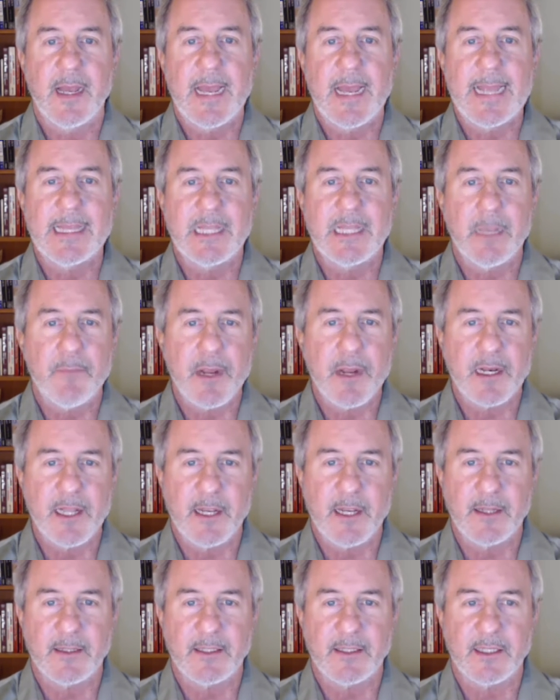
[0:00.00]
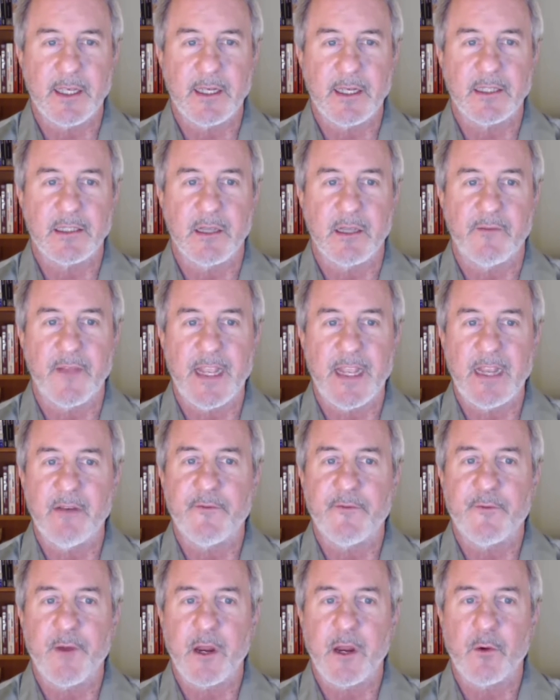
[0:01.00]
and typically consists of
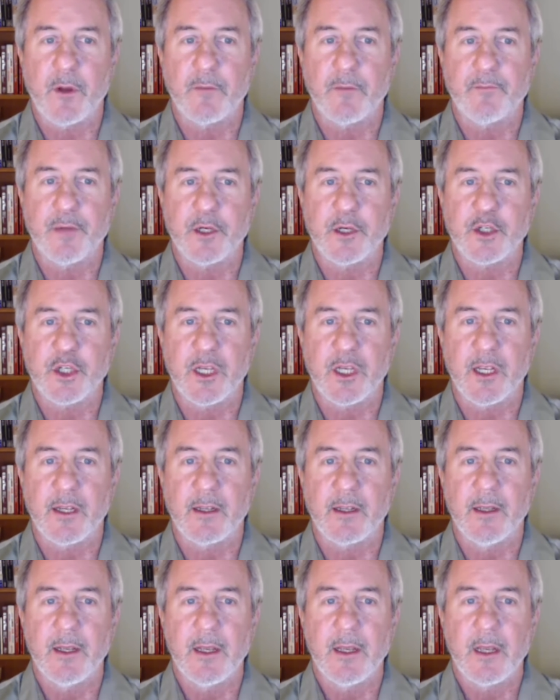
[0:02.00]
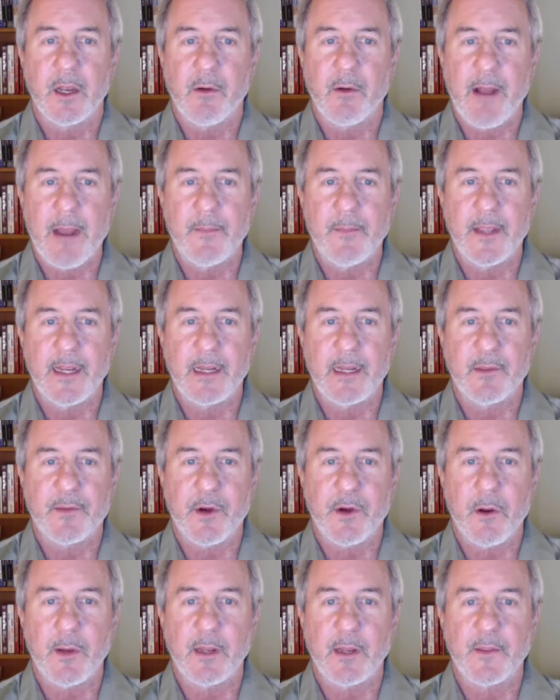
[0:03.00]
infrequent pushing, grabbing, and
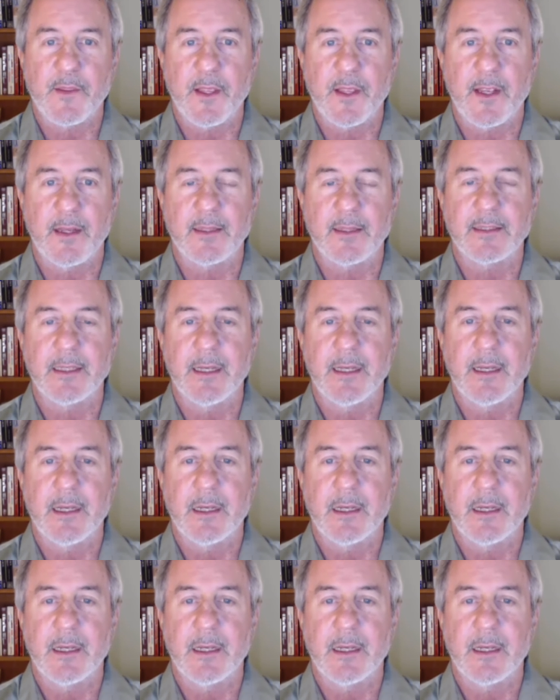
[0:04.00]
throwing things,